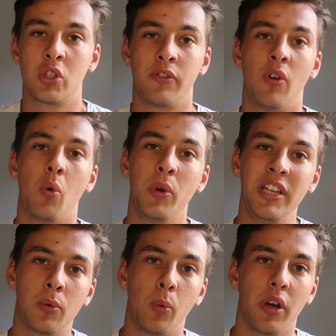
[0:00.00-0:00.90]
So for
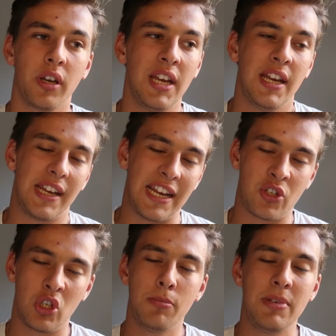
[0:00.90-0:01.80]
week 1,
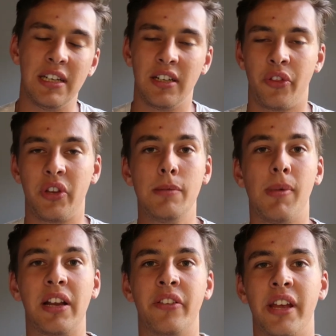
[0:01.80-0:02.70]
it should be a
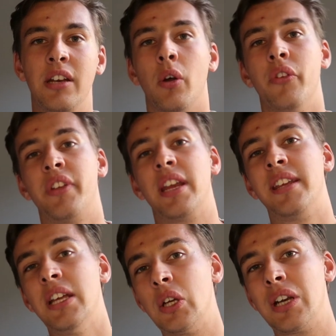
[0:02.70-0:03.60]
3x10 on
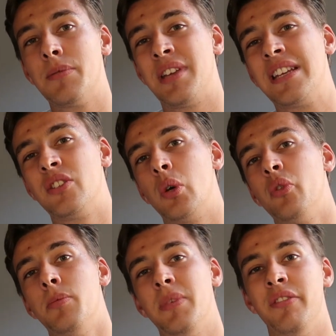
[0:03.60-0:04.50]
10 kilograms that is
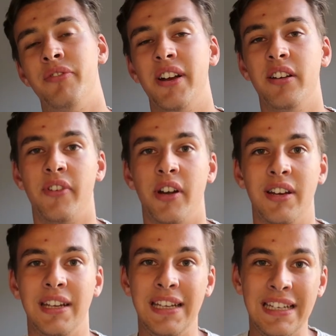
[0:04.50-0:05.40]
going to be very,
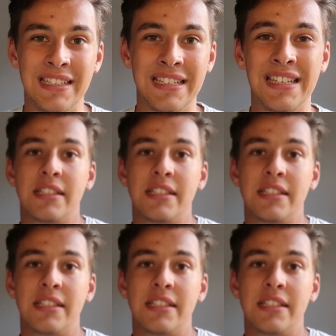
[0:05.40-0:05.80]
very easy,